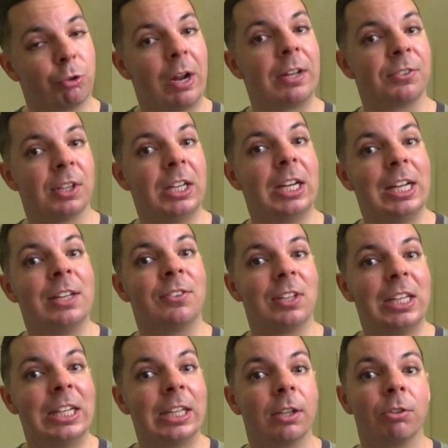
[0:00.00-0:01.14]
translate it into
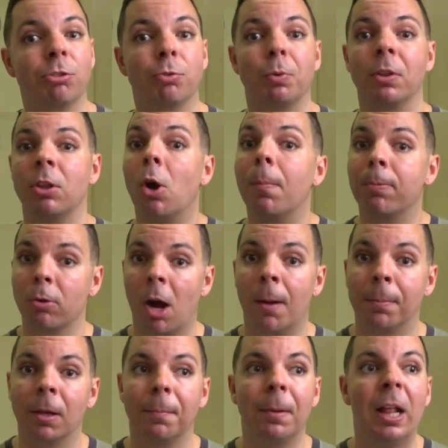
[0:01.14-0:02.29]
English with no
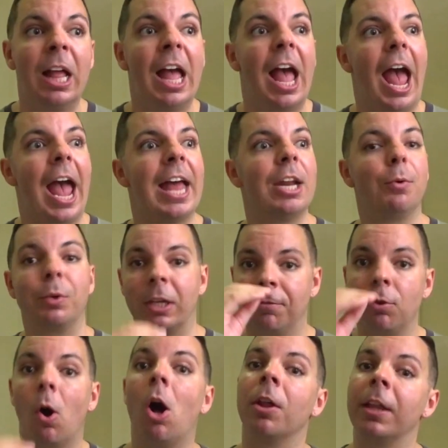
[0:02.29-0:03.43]
problem, and it will give
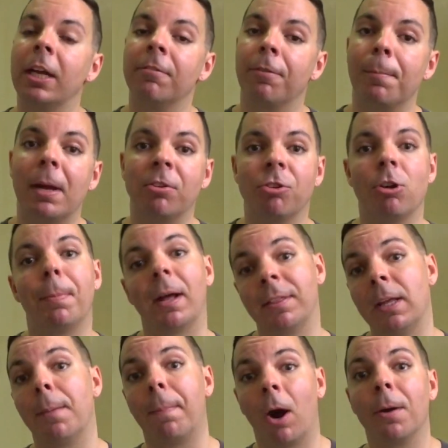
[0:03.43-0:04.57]
you all the information about
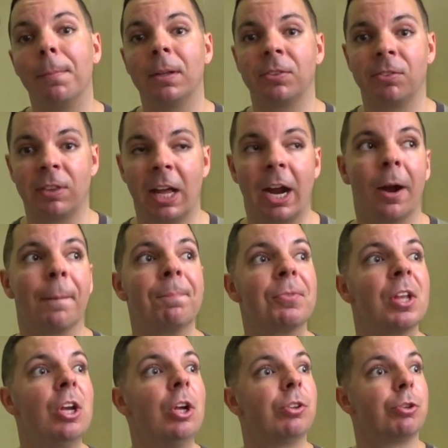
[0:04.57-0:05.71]
the apartments there.
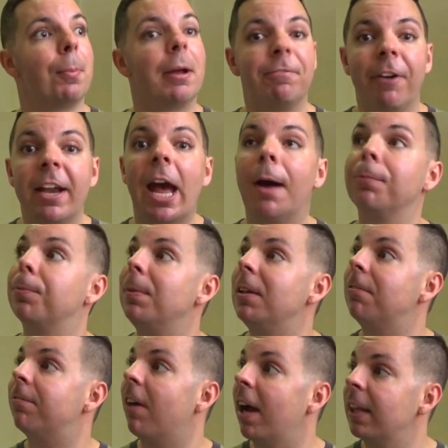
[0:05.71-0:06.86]
So my friend helped me
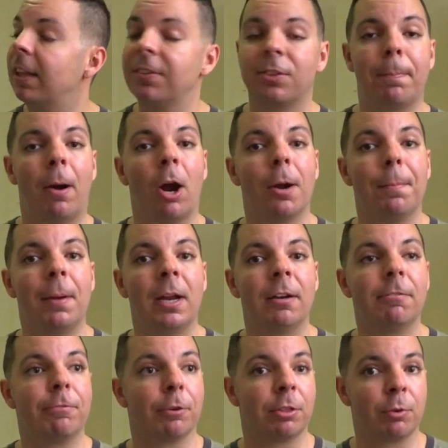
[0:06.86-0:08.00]
find this
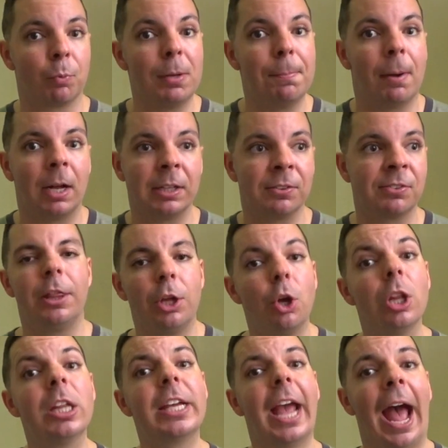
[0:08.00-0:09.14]
apartment for 3 months. The
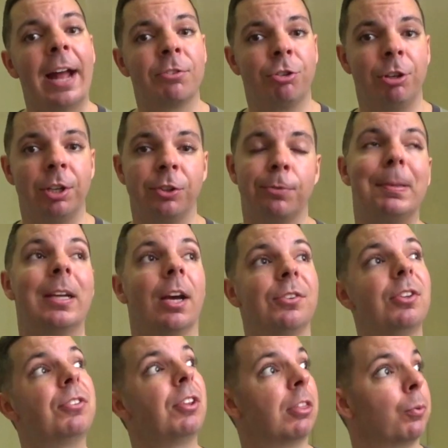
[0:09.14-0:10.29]
only catch is, because
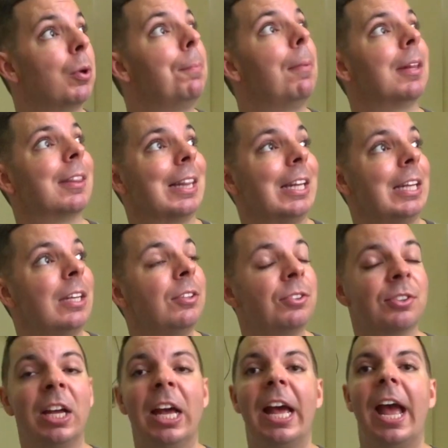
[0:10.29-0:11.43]
it's a 3-month
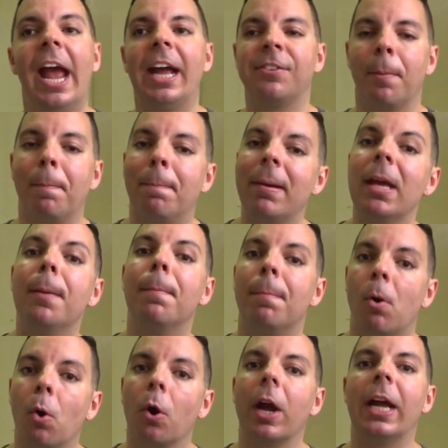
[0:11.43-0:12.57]
lease, it's a bit
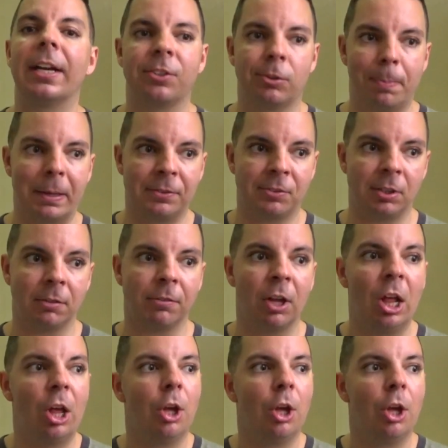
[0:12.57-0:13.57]
more expensive.